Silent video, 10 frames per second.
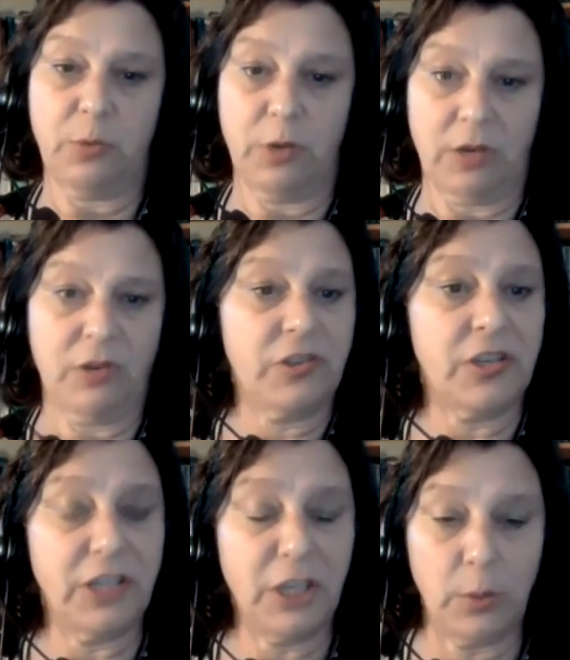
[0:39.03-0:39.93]
productions
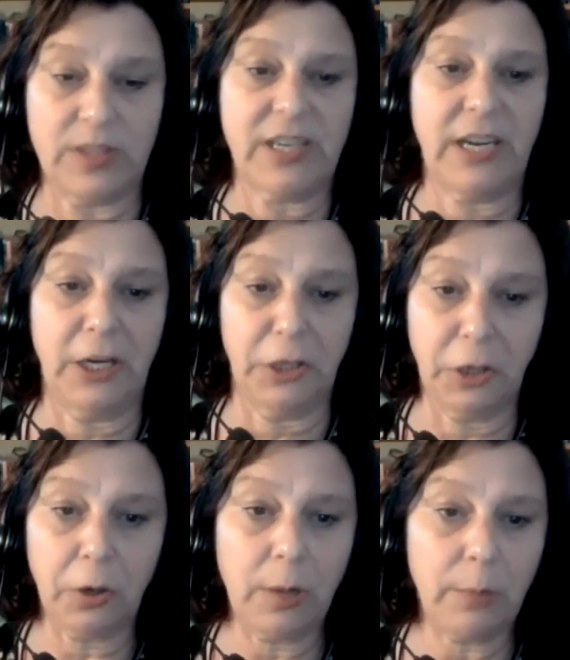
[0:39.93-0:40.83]
in the USA and
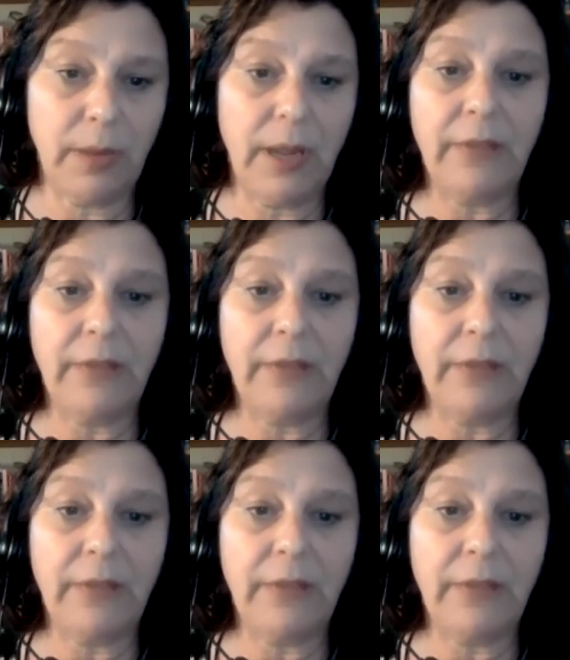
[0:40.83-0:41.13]
Europe,